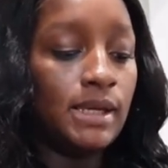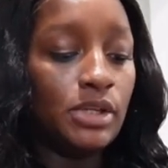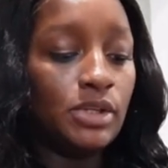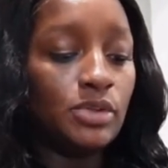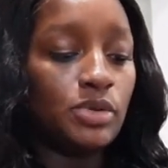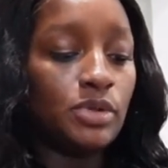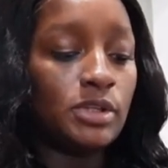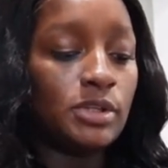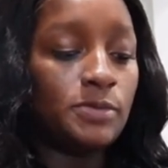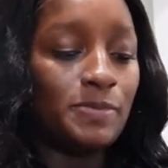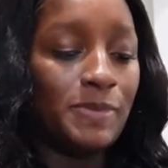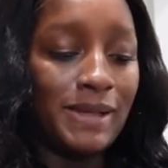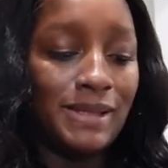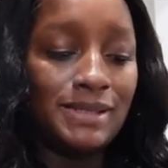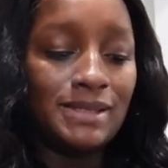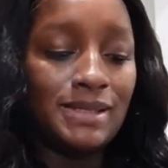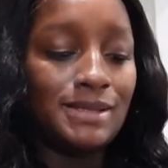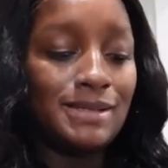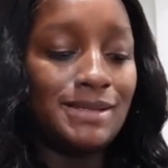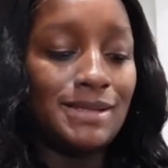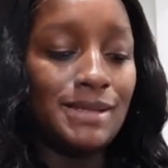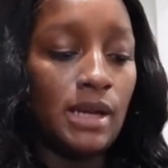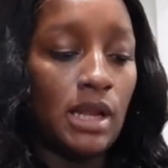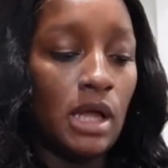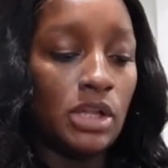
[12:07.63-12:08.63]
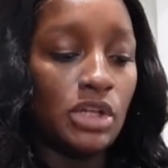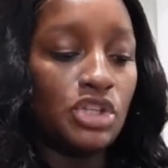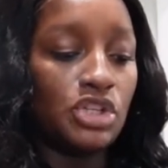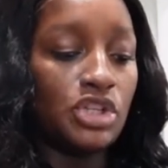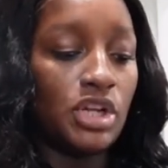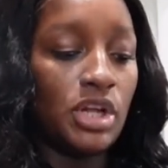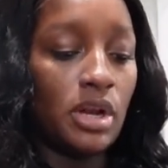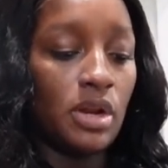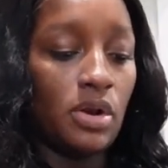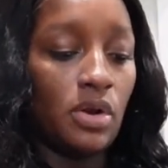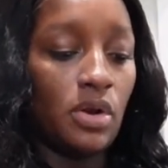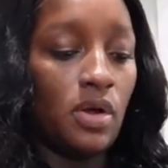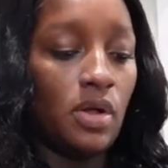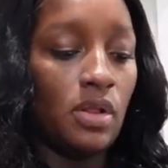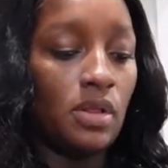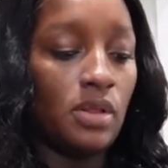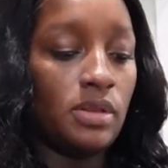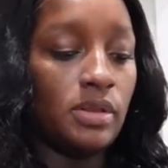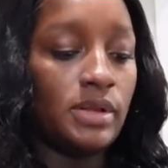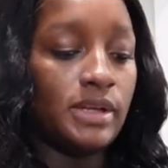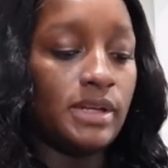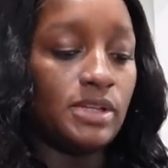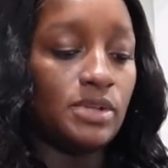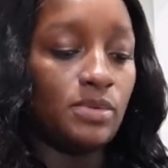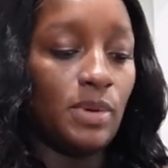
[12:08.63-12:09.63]
To expect it to not shed at all
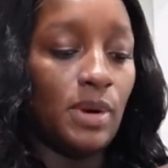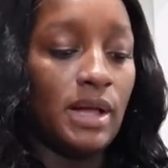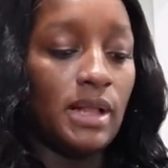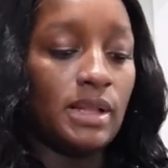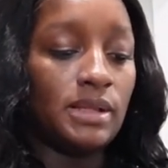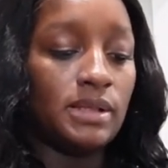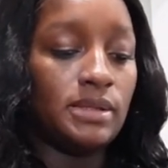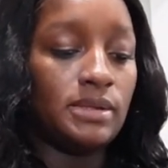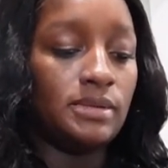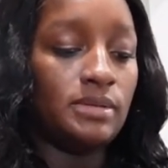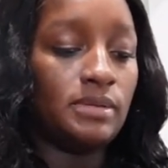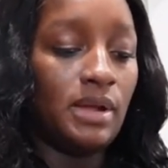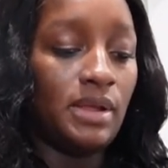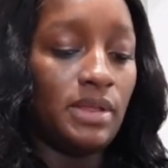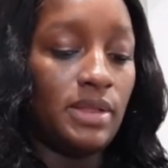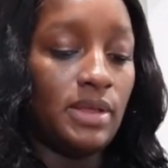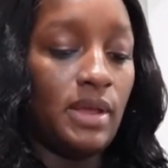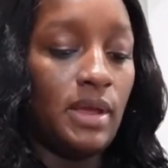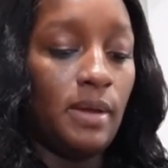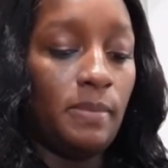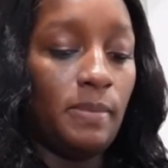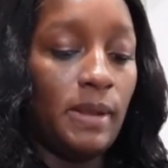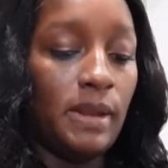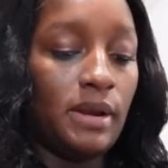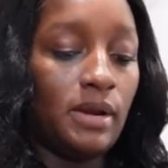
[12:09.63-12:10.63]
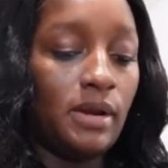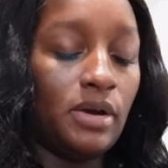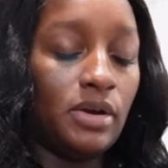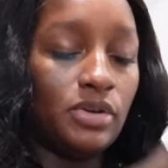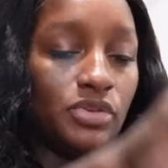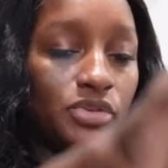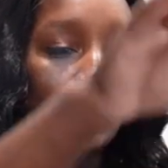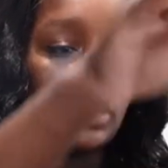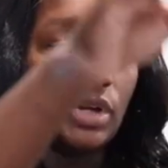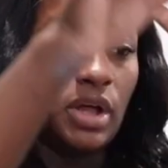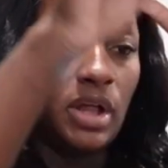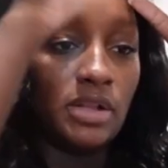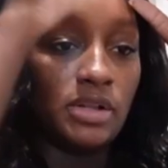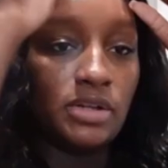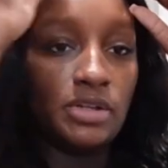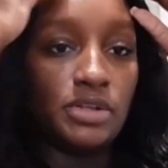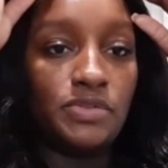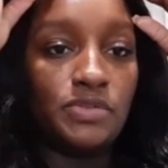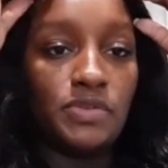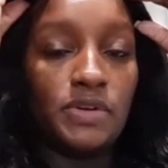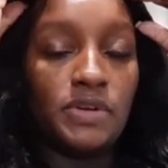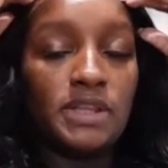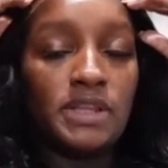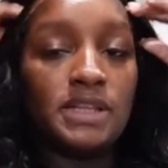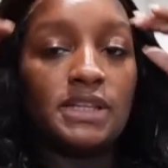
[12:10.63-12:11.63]
is wild. I think I paid $100
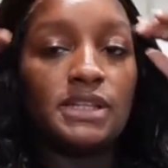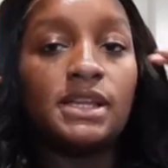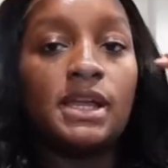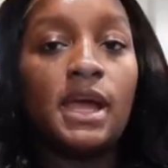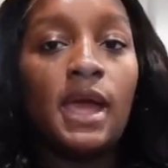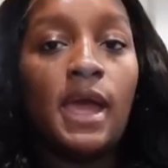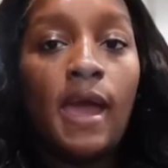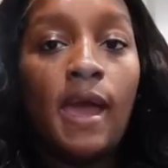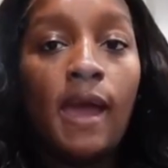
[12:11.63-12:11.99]
for this.